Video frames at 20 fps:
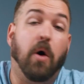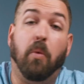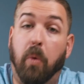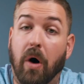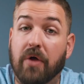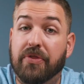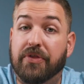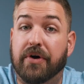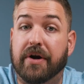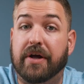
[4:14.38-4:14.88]
A
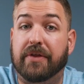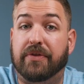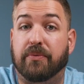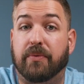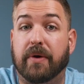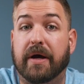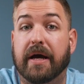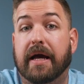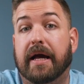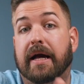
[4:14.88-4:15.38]

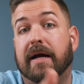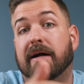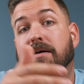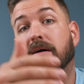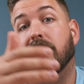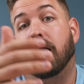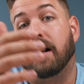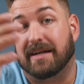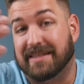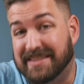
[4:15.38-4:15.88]
1:33
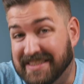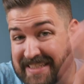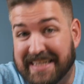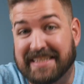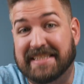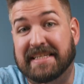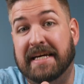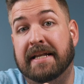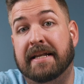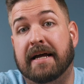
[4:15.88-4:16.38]
on a
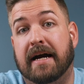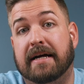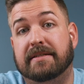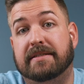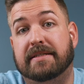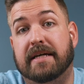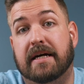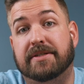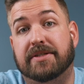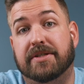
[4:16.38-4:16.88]

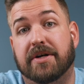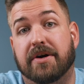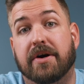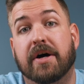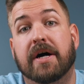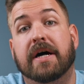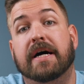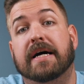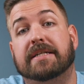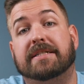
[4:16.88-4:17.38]
16:9
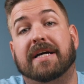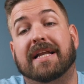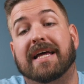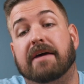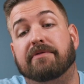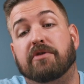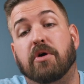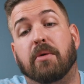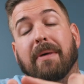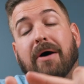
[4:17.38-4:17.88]
sensor is gonna
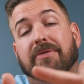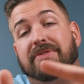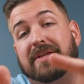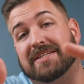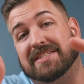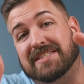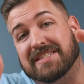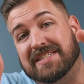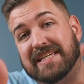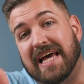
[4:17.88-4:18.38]
give you about the
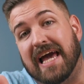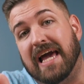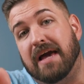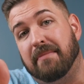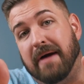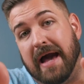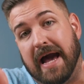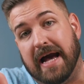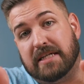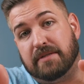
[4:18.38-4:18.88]

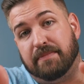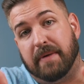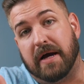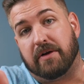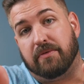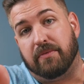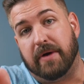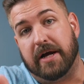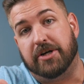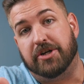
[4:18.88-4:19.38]
same
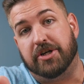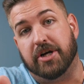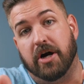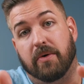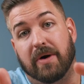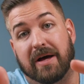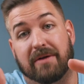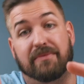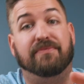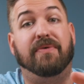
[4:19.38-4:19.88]
aspect
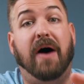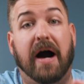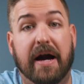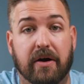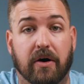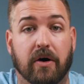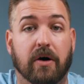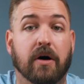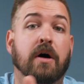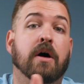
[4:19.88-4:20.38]
ratio in
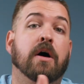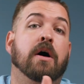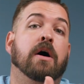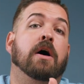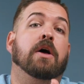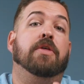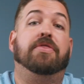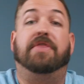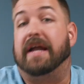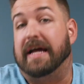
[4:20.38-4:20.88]
final
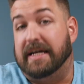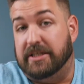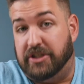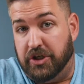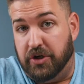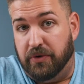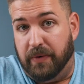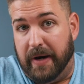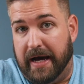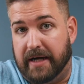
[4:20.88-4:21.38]
that a
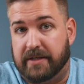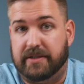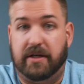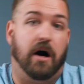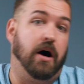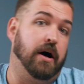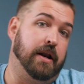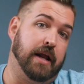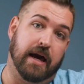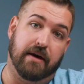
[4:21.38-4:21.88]
2x
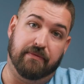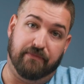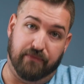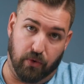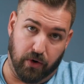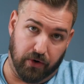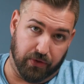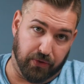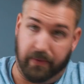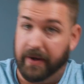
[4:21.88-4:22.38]
on a
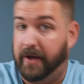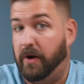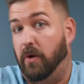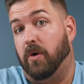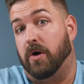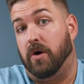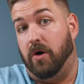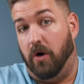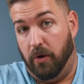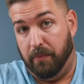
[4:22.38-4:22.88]
4:3
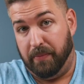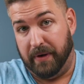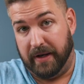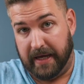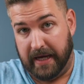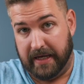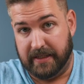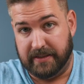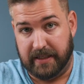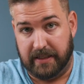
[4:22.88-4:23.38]
or open
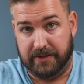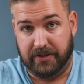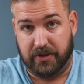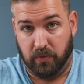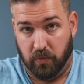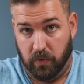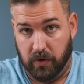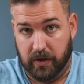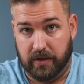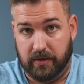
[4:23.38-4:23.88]
gate
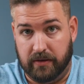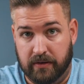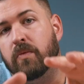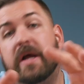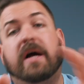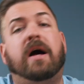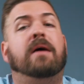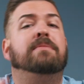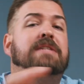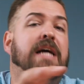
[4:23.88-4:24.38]
sensor would.
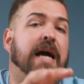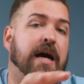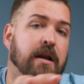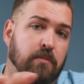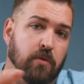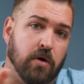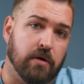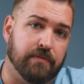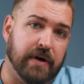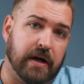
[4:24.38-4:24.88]
When it comes to
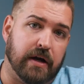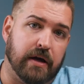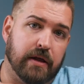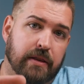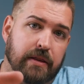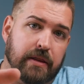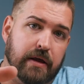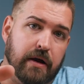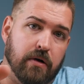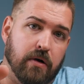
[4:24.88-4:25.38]

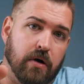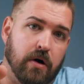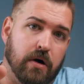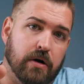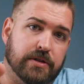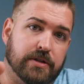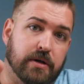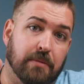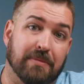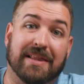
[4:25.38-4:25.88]
anamorphic, there
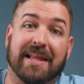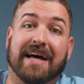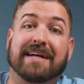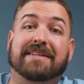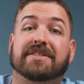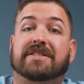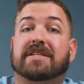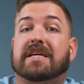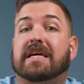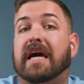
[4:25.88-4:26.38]
are some
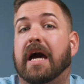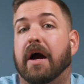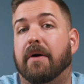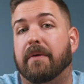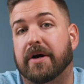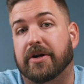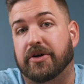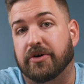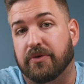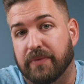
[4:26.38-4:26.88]
lens
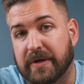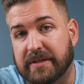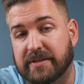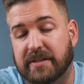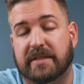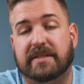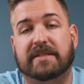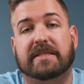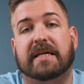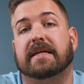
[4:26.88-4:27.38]

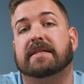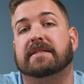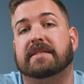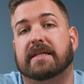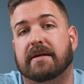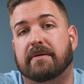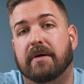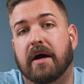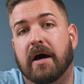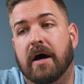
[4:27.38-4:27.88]
characteristics, things
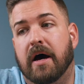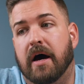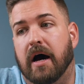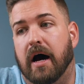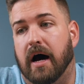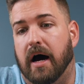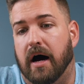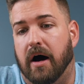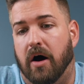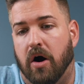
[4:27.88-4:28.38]
that
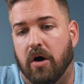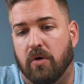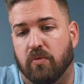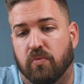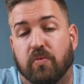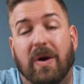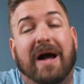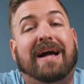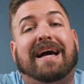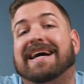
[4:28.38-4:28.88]
are
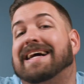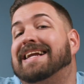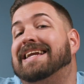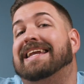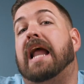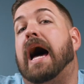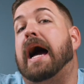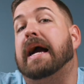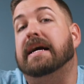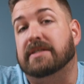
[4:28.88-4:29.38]

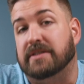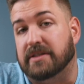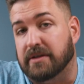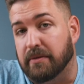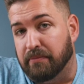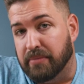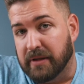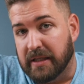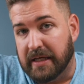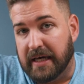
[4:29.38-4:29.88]

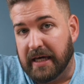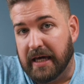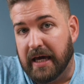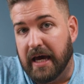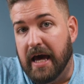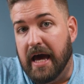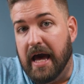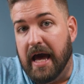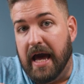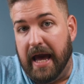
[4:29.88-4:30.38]
recognizably
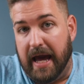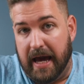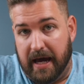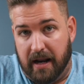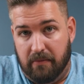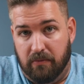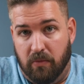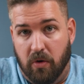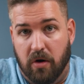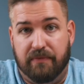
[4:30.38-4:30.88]

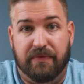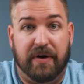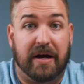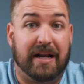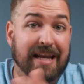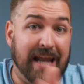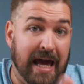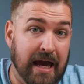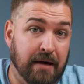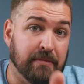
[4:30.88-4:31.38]

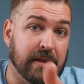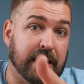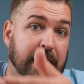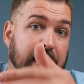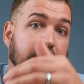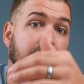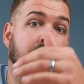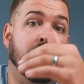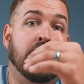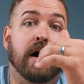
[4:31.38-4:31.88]
anamorphic,
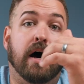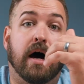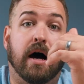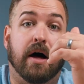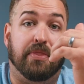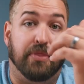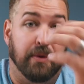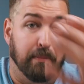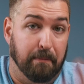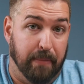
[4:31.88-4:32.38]
namely
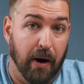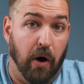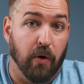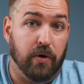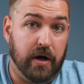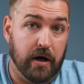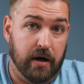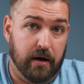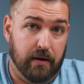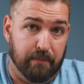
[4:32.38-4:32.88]
the
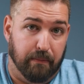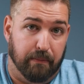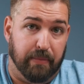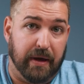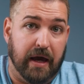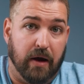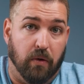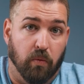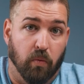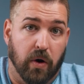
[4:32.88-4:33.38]
bokeh
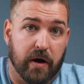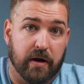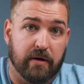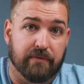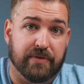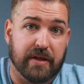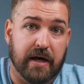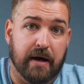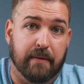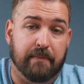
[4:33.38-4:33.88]
being one
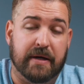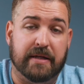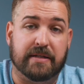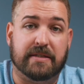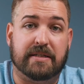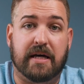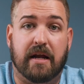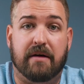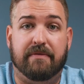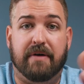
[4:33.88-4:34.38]
of them.
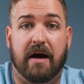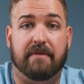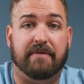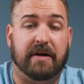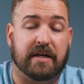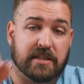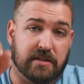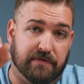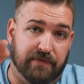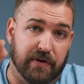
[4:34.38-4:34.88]
Instead of
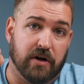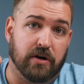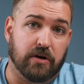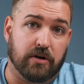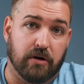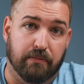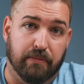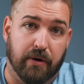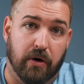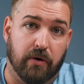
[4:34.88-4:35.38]
having
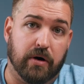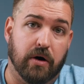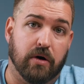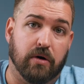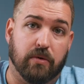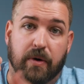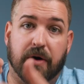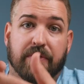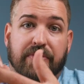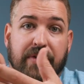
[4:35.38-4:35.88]
spherical bokeh
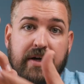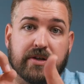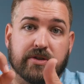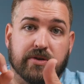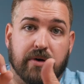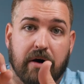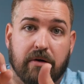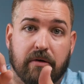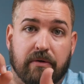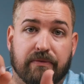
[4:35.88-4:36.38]
or where
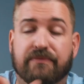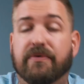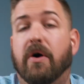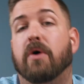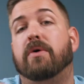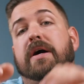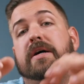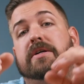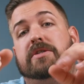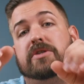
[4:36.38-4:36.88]
things are out of
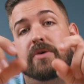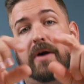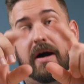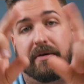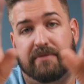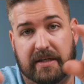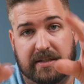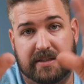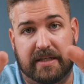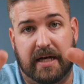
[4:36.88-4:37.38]
focus, you
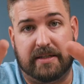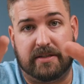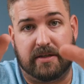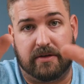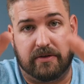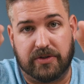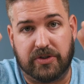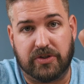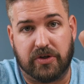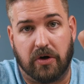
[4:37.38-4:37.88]
have these nice
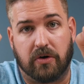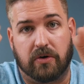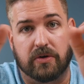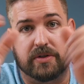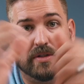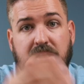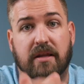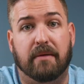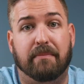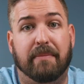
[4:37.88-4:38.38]
little
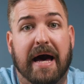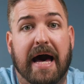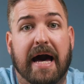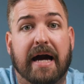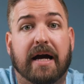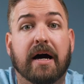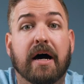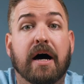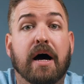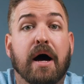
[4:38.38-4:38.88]
circles in the
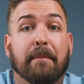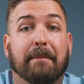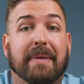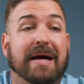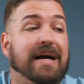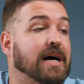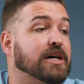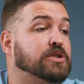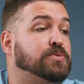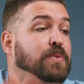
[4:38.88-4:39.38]
back.
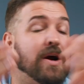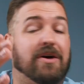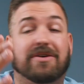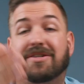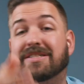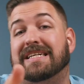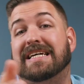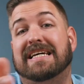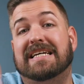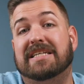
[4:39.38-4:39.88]
Because we are
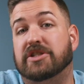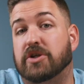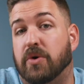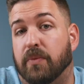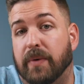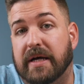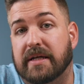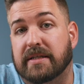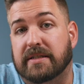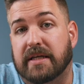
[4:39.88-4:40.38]

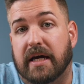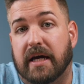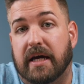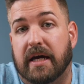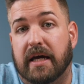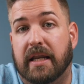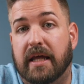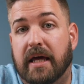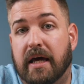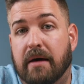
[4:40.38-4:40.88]

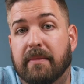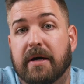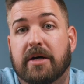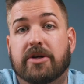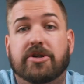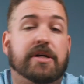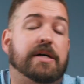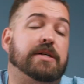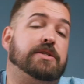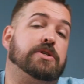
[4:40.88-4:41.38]
de-squeezing an
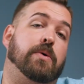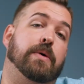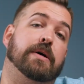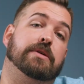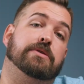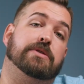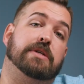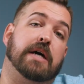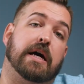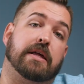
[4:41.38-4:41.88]
image, it's
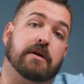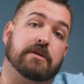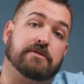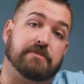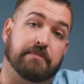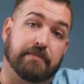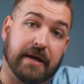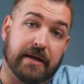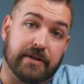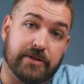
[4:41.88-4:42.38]
going to take those
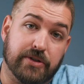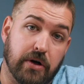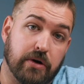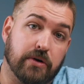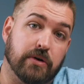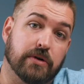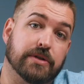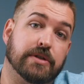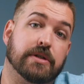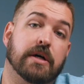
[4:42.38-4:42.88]
from being
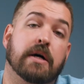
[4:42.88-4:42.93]
circles